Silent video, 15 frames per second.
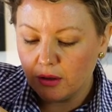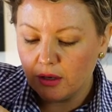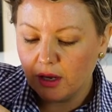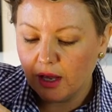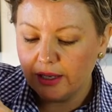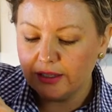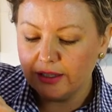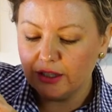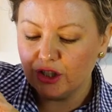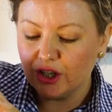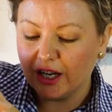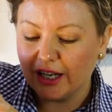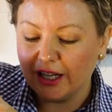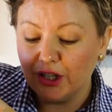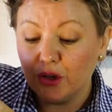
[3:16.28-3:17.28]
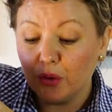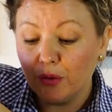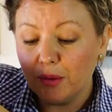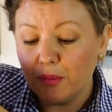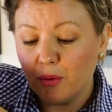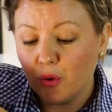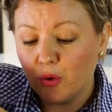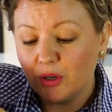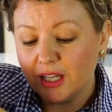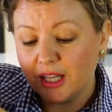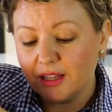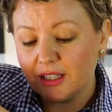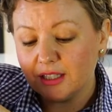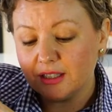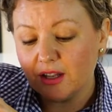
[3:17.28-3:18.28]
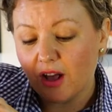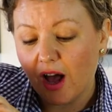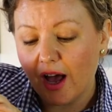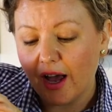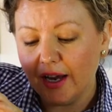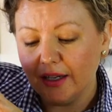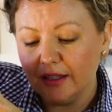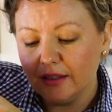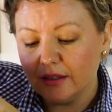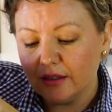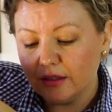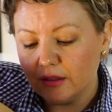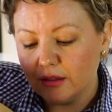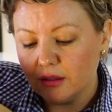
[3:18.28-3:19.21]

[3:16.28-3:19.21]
nice and gently. You don't want to pour down the sides.